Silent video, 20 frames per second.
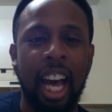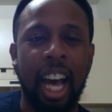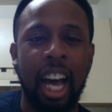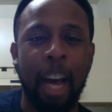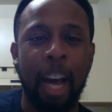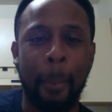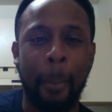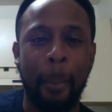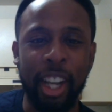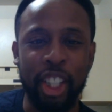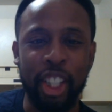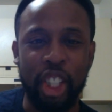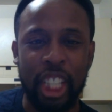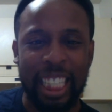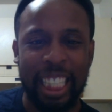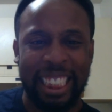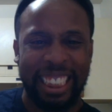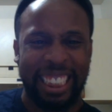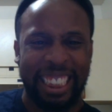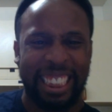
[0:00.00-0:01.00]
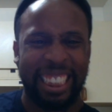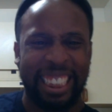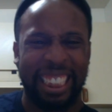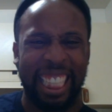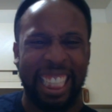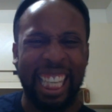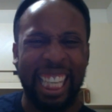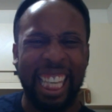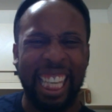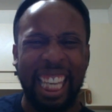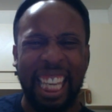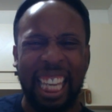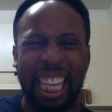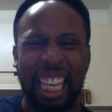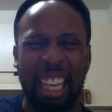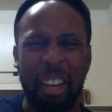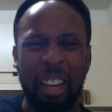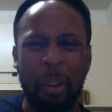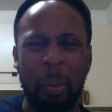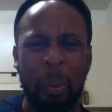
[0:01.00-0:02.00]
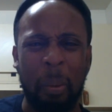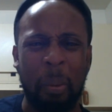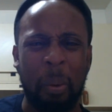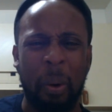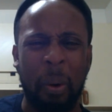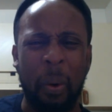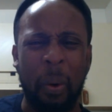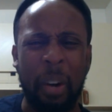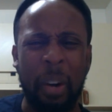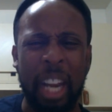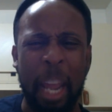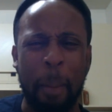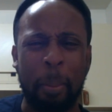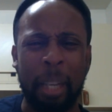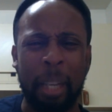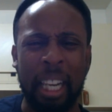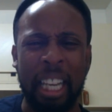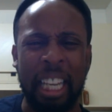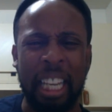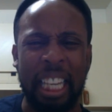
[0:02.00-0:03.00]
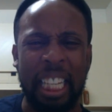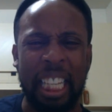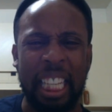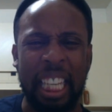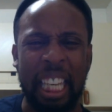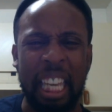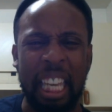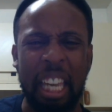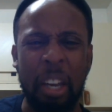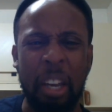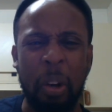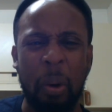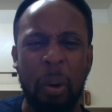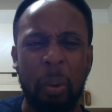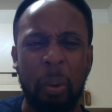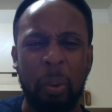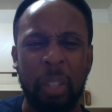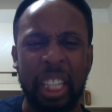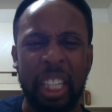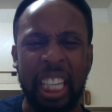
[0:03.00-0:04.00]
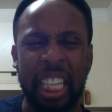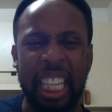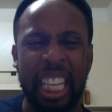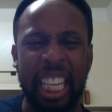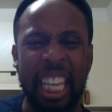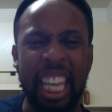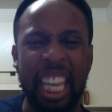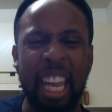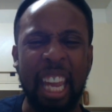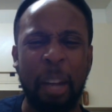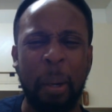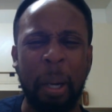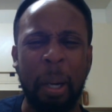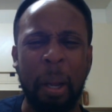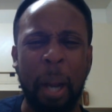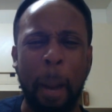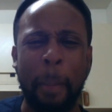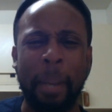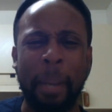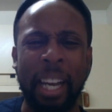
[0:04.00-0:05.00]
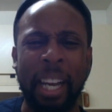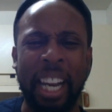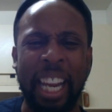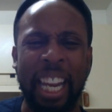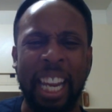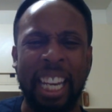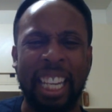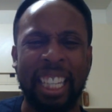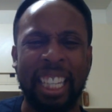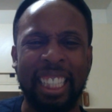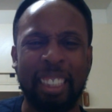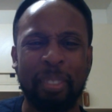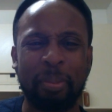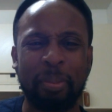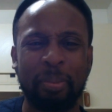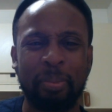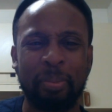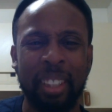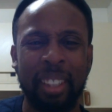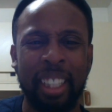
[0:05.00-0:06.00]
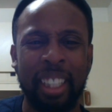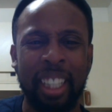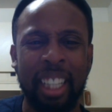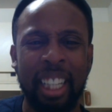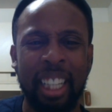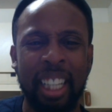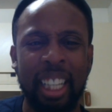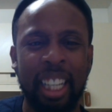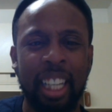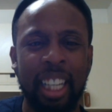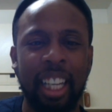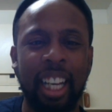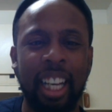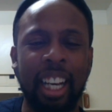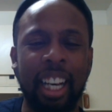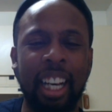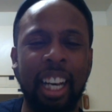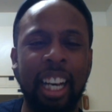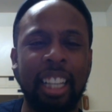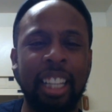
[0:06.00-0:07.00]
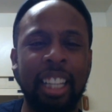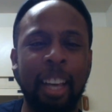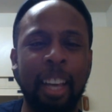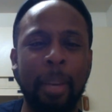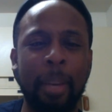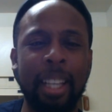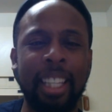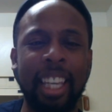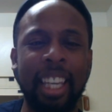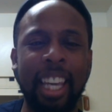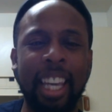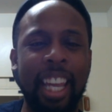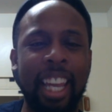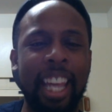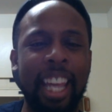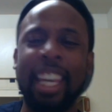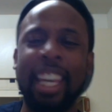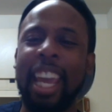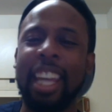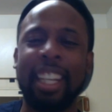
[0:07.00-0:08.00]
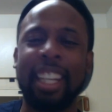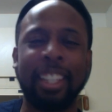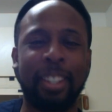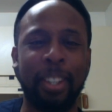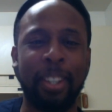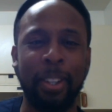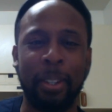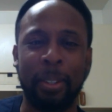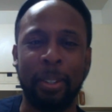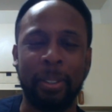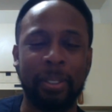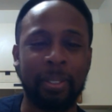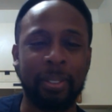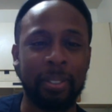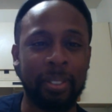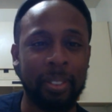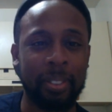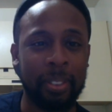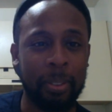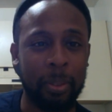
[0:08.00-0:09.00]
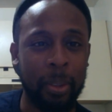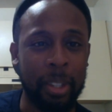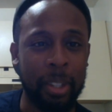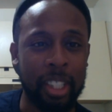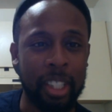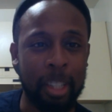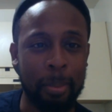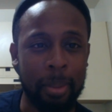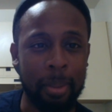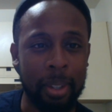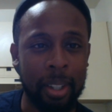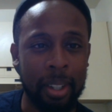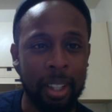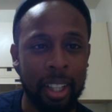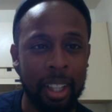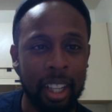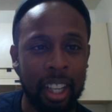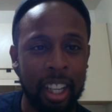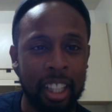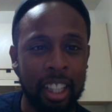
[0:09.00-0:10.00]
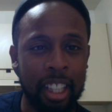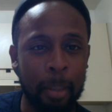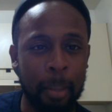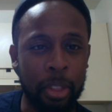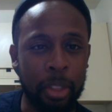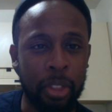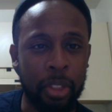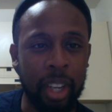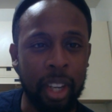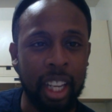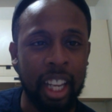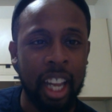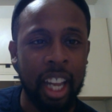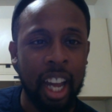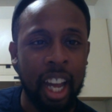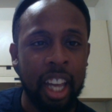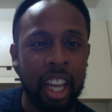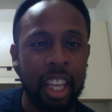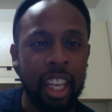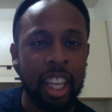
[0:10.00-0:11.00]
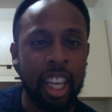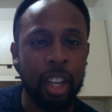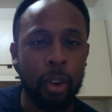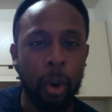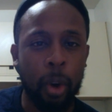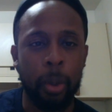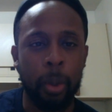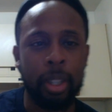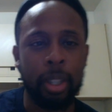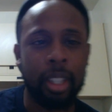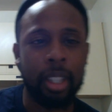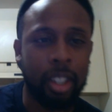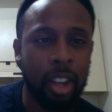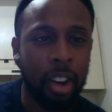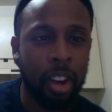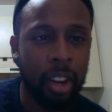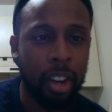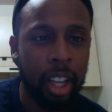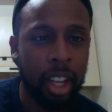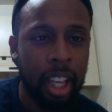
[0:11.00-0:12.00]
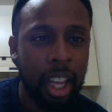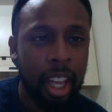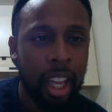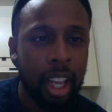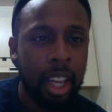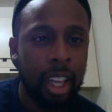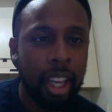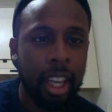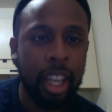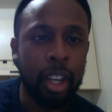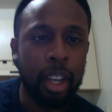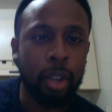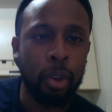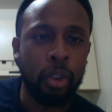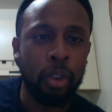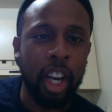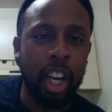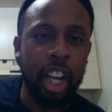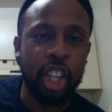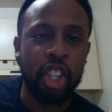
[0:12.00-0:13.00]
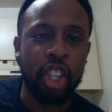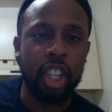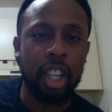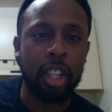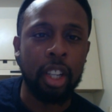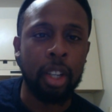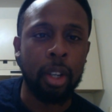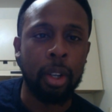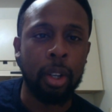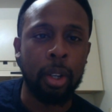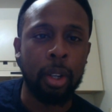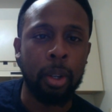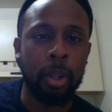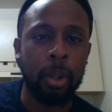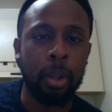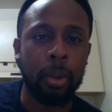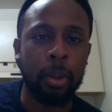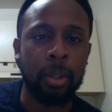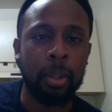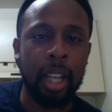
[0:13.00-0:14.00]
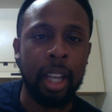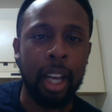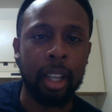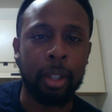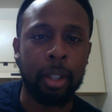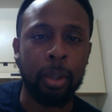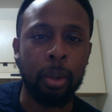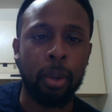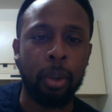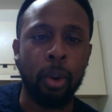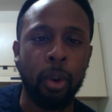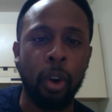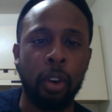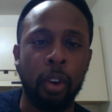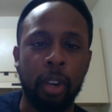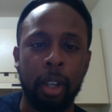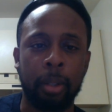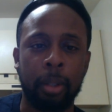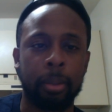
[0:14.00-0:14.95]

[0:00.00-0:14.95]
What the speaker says: Munch! Damn, all that blood, ew. Yeah, look at all that bleed. Oh, number 10, he ate it too. What's number three? What's this called? Higurashi no Naku Koro.